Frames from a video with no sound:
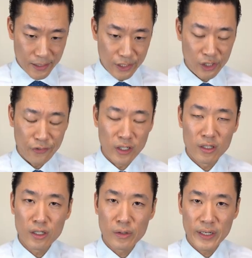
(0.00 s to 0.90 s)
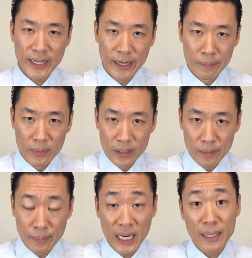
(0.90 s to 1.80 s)
So if you don't know who I am,
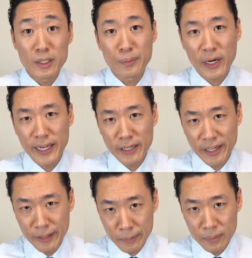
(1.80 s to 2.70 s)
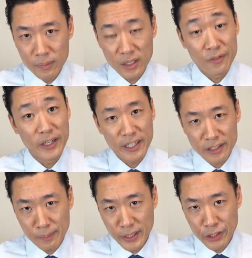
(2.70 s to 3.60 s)
my name is Brian Kim. It's very
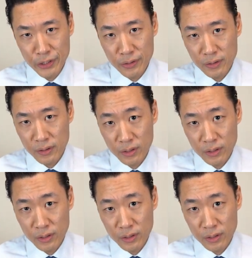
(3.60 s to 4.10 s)
nice to meet you.